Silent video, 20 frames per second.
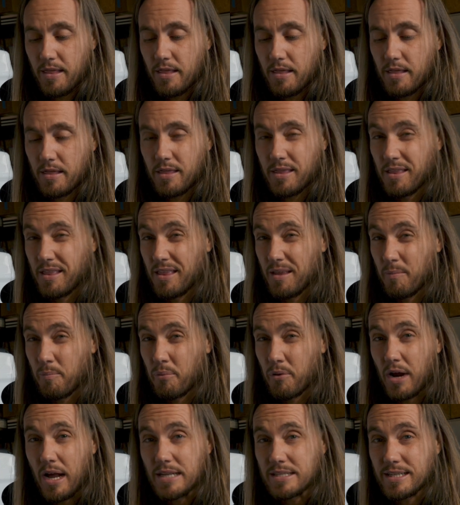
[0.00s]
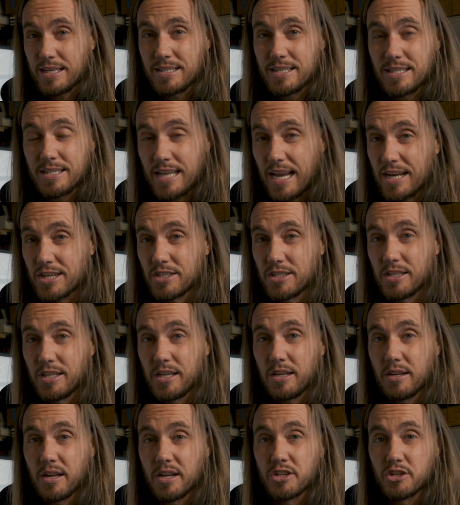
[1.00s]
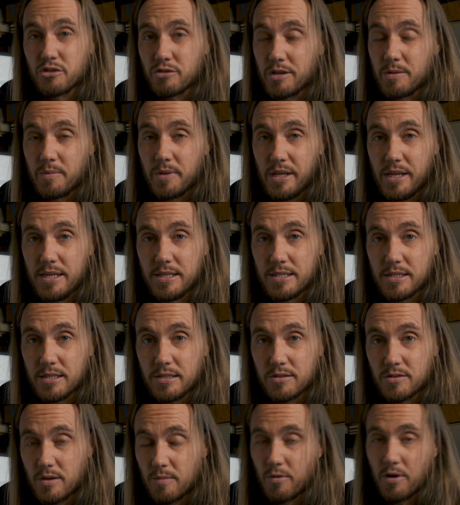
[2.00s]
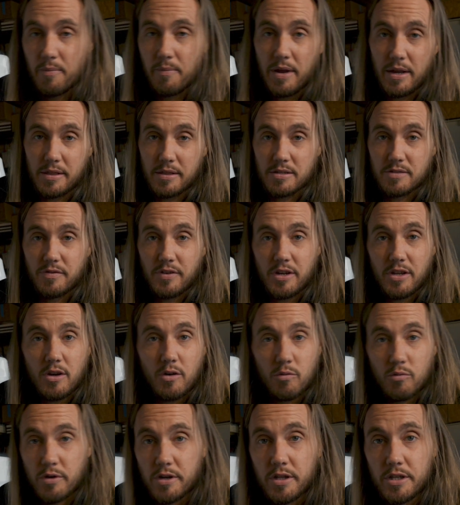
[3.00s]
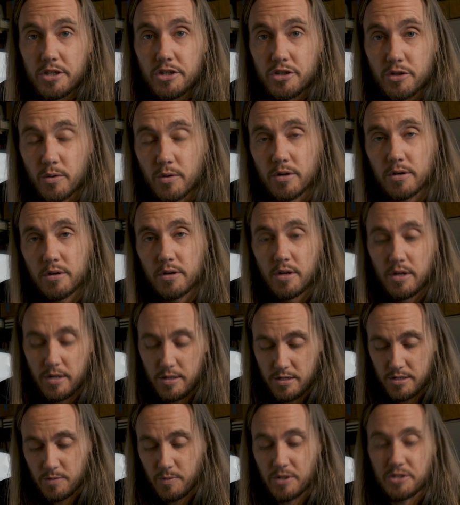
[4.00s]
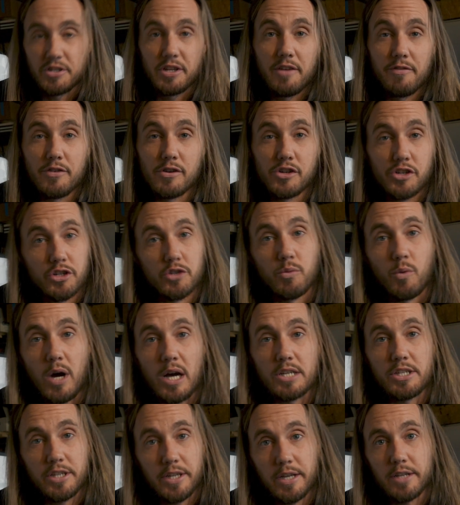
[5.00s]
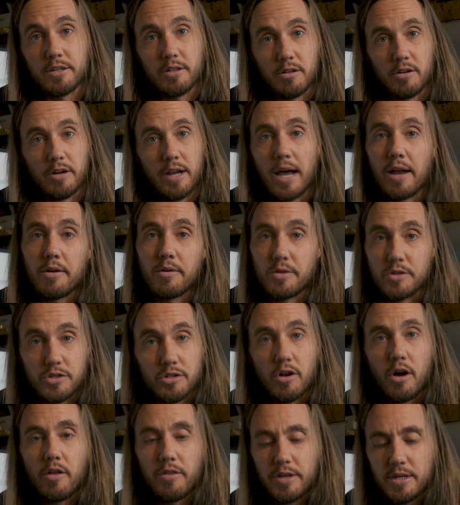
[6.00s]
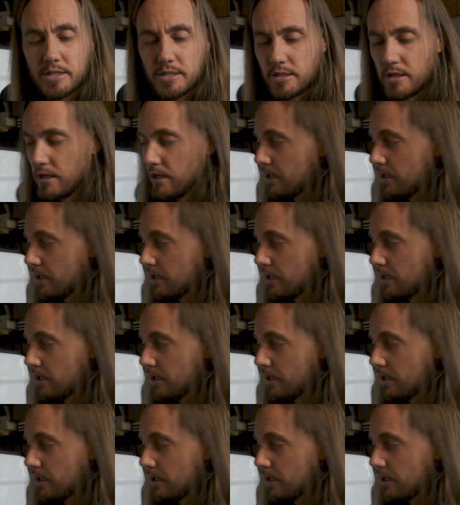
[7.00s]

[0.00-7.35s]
The process is actually extremely easy, so I'm going to make this video really short, especially if you're just watching it to learn how to install this.